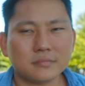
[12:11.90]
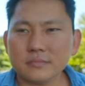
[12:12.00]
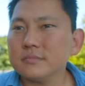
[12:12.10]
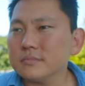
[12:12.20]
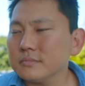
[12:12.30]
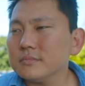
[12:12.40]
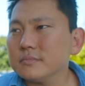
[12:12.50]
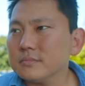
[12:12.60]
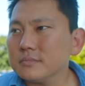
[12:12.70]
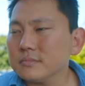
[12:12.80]

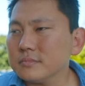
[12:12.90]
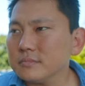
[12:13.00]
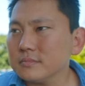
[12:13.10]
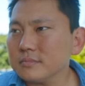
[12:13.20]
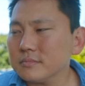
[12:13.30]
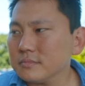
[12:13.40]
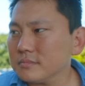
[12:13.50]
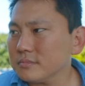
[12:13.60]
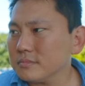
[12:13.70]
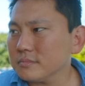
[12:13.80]

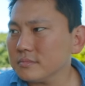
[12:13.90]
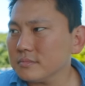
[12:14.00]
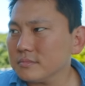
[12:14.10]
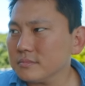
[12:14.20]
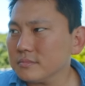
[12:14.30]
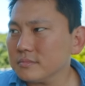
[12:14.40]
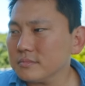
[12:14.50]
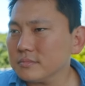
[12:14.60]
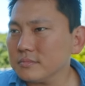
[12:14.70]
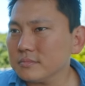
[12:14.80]

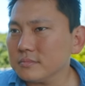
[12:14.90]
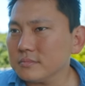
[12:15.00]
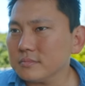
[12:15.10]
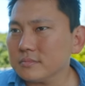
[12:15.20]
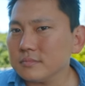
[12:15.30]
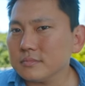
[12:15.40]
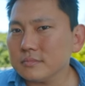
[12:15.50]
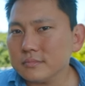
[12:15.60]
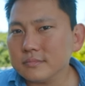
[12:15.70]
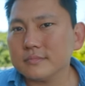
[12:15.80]

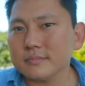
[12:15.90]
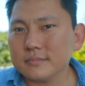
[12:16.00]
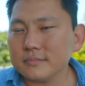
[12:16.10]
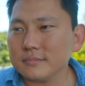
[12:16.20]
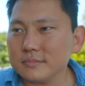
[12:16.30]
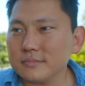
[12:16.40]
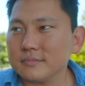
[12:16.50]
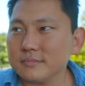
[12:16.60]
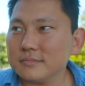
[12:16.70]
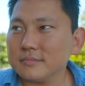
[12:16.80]

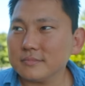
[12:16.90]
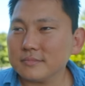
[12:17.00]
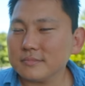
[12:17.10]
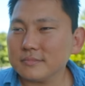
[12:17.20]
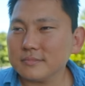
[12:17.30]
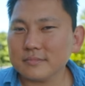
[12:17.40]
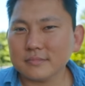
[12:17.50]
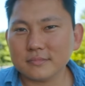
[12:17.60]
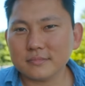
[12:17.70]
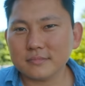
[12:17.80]

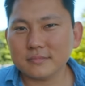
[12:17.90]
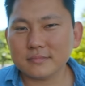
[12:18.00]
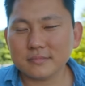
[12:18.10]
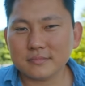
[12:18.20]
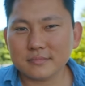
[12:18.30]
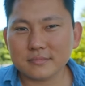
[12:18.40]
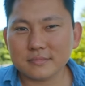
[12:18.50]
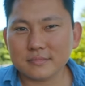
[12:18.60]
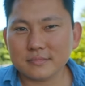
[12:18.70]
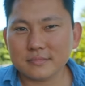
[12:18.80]

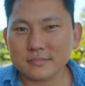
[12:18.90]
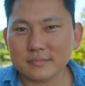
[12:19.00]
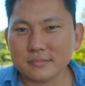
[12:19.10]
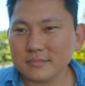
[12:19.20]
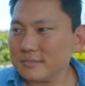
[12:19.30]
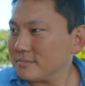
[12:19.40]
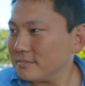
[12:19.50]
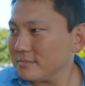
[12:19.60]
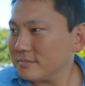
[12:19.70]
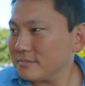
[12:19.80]
The person shown says nothing.